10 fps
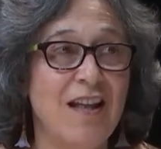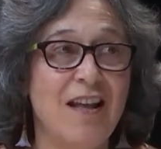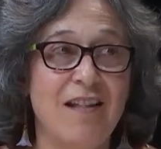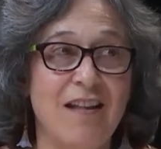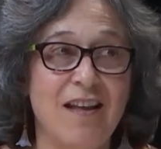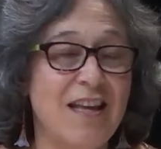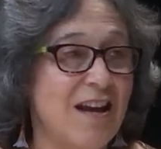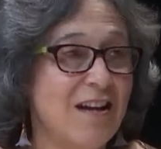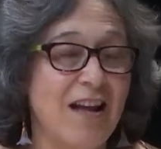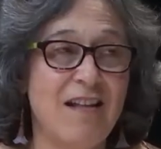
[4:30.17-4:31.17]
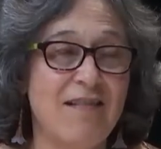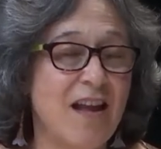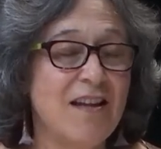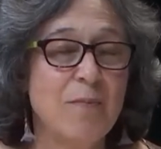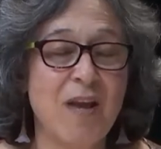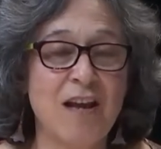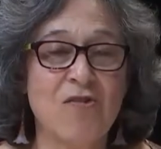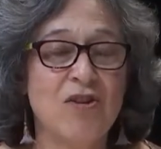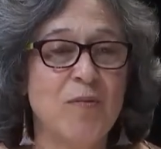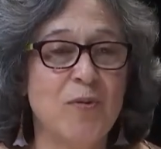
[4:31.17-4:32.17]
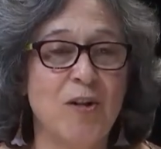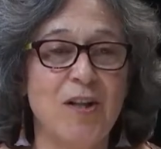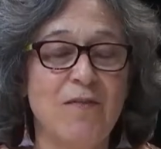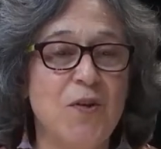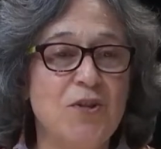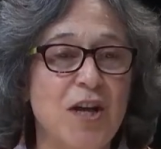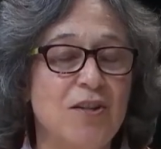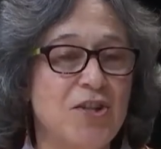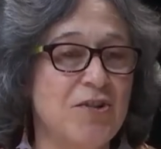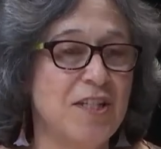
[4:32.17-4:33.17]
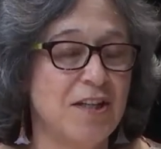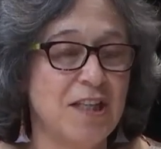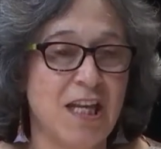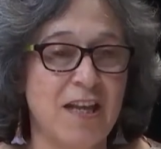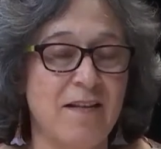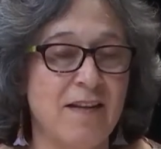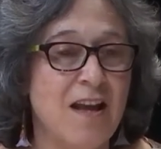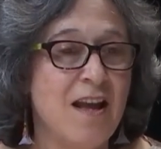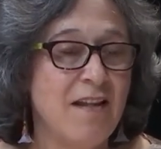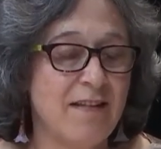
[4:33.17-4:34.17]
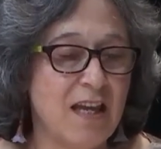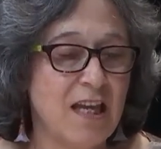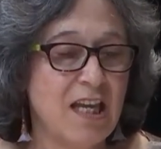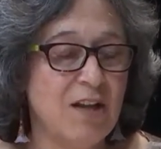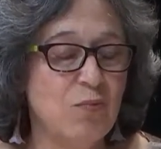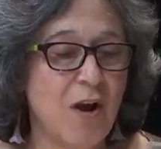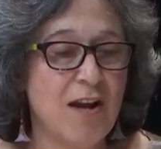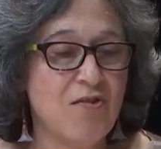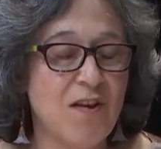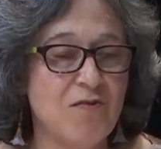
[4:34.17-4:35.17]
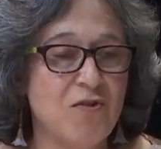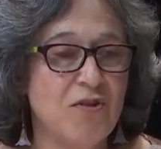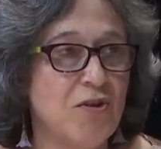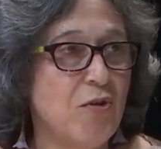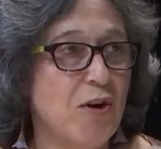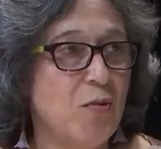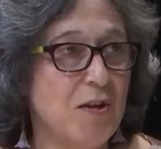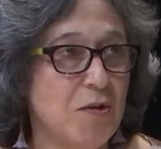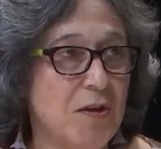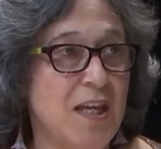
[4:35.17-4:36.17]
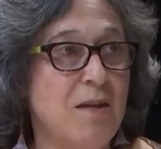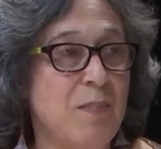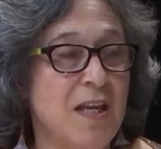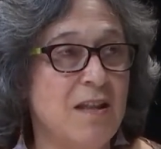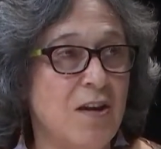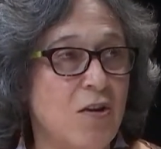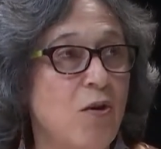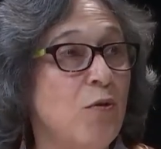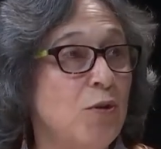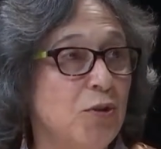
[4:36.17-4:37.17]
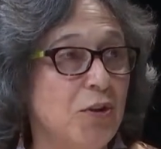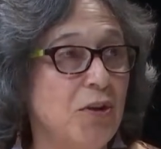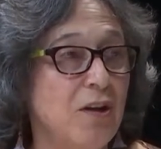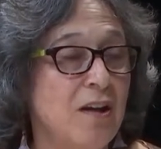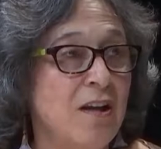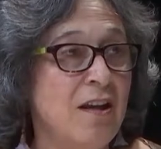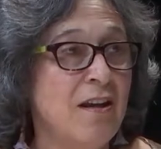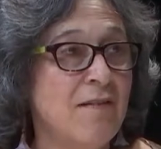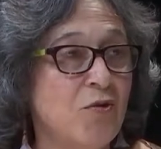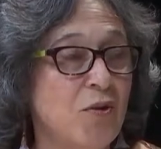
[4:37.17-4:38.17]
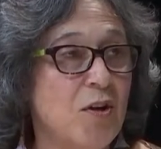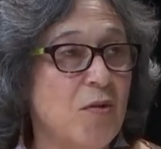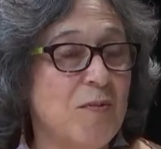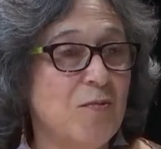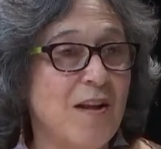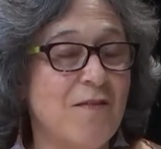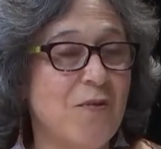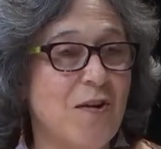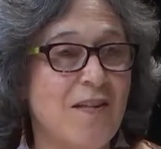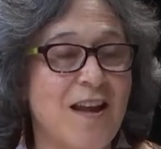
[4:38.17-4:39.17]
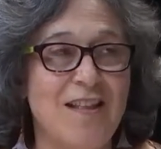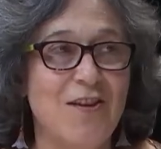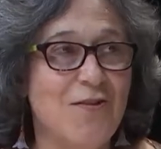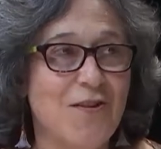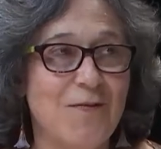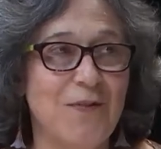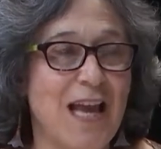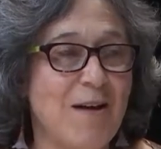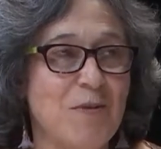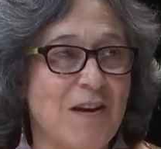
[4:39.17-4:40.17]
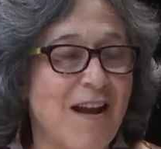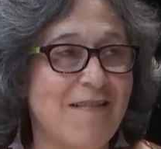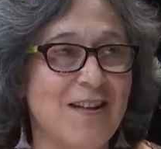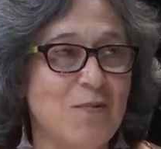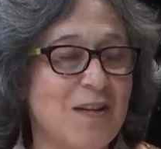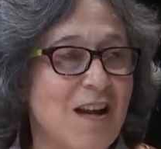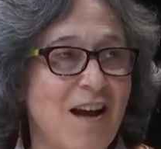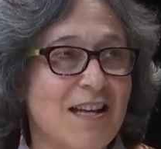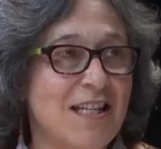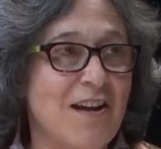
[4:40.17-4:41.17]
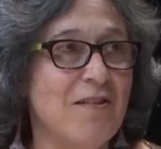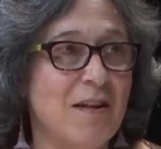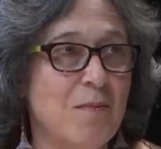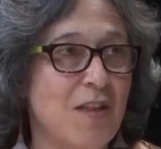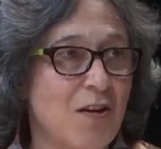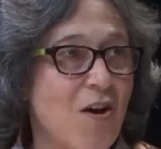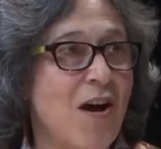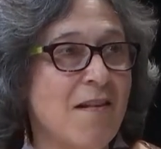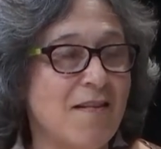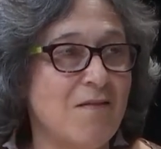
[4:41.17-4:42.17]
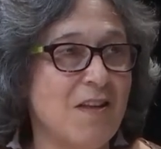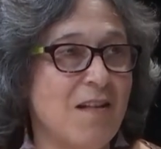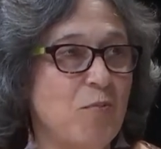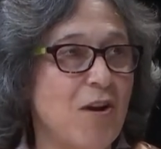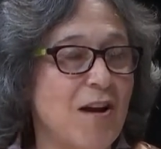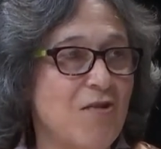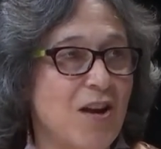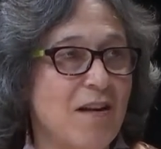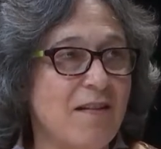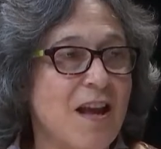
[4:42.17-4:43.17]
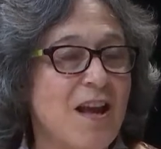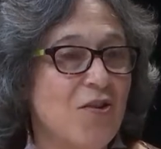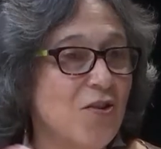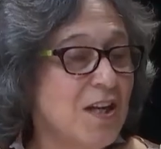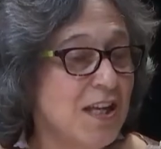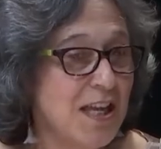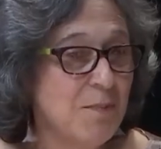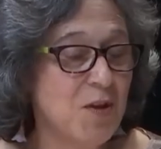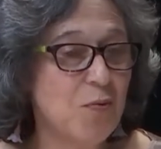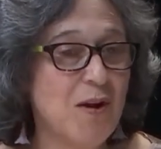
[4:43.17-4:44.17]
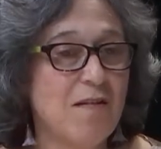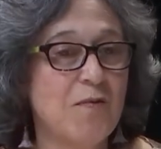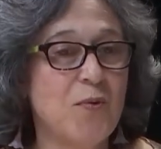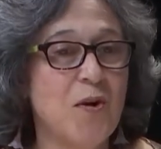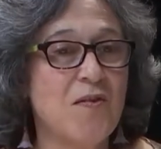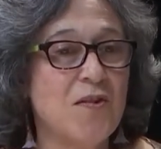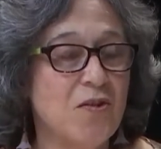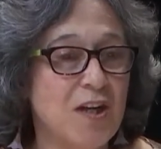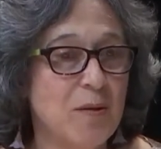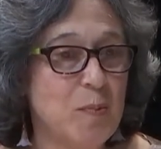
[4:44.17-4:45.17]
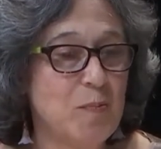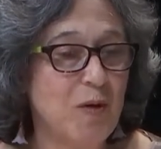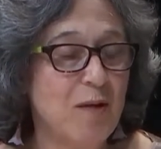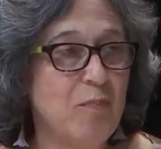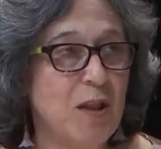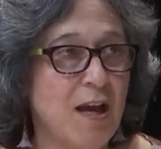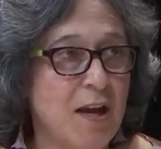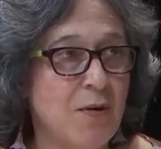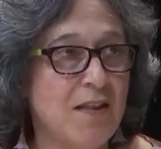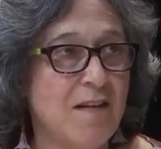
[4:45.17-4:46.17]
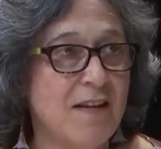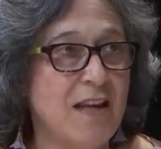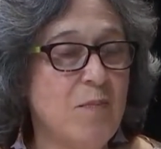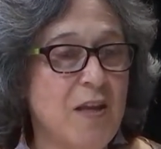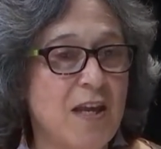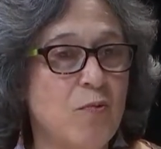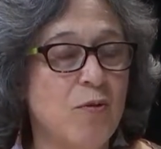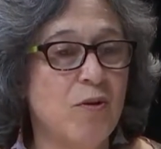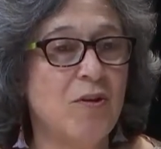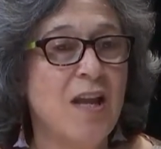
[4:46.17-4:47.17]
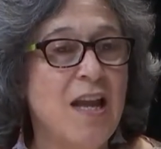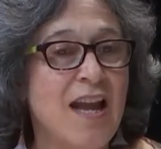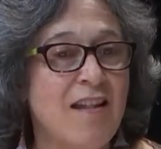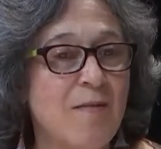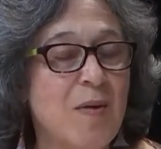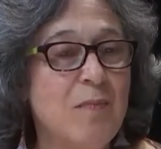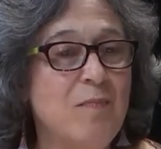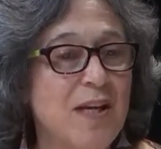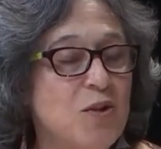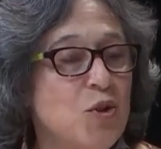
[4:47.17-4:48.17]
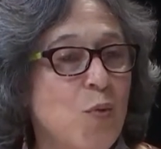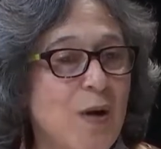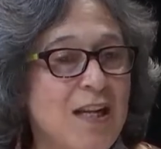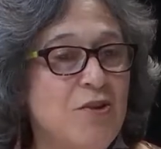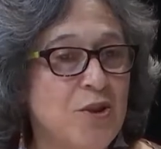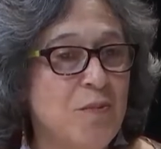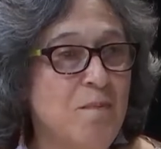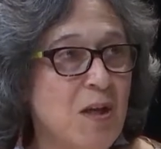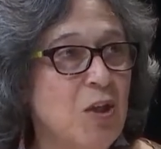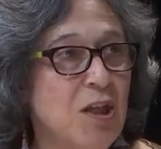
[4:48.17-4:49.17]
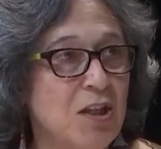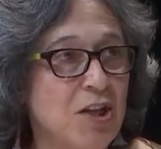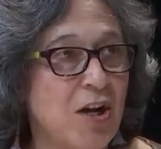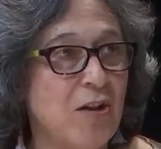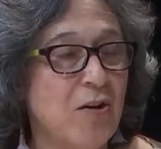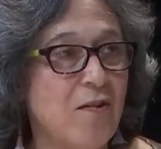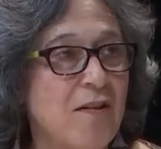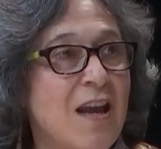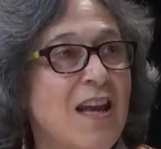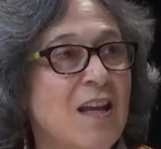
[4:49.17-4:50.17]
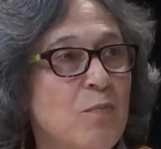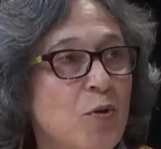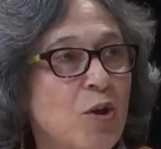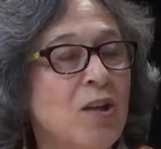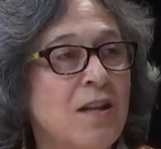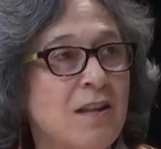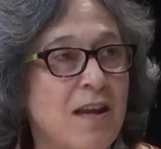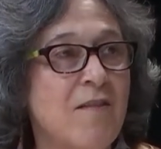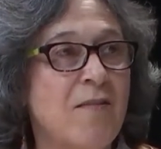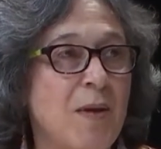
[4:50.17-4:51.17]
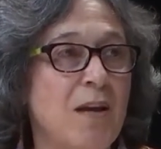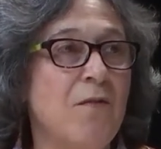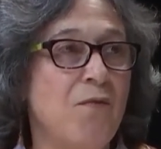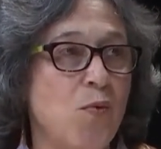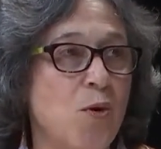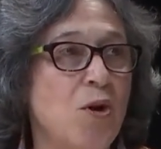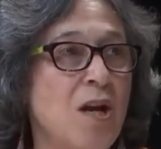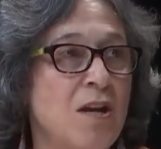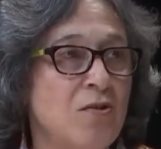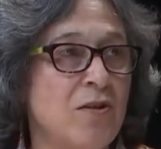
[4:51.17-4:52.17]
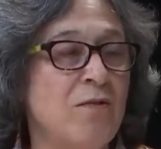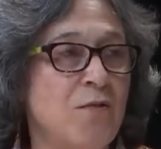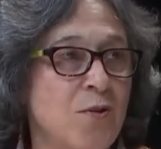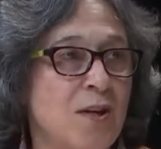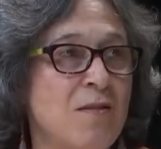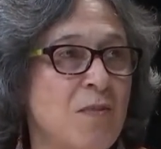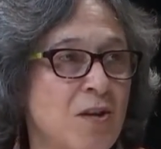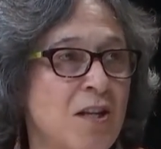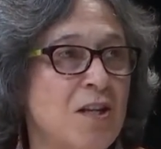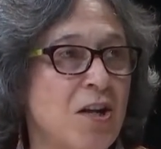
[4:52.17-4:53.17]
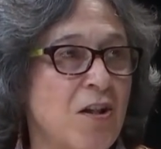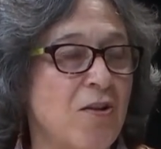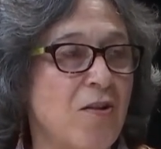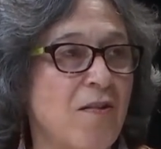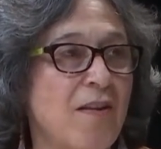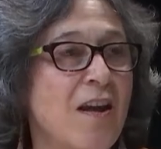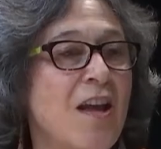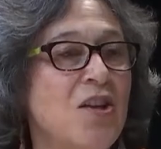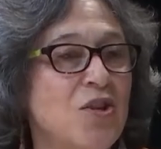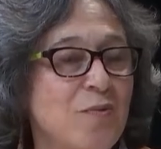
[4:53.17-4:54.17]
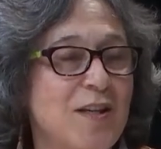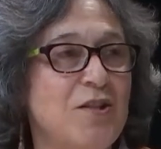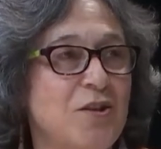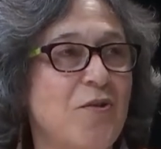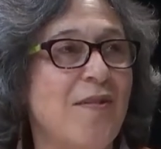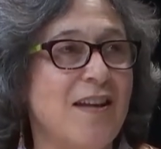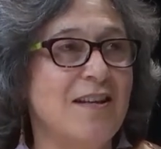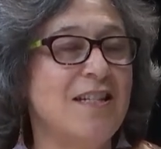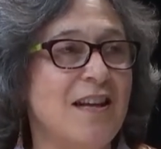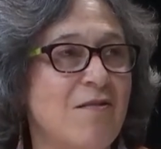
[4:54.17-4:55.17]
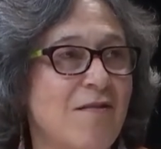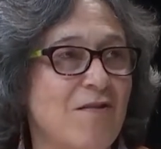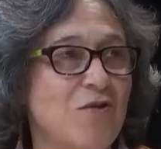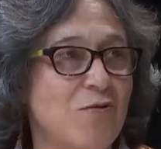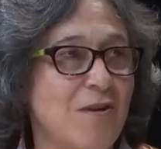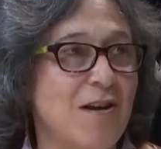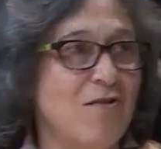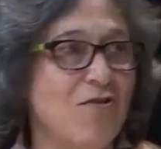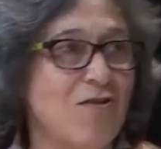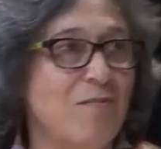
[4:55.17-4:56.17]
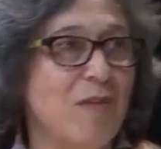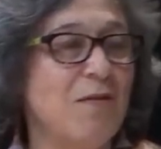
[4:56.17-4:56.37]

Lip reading: It's unimaginable. If you talk to utilities, say in Rochester, New York, where they're keeping their older historic open reservoirs, they're just flabbergasted when I tell them the cost of these projects. They're going to keep their reservoirs and they're going to comply with this EPA rule and spend but $22 million. In Portland, they've spent $440 million to reduce in-town storage by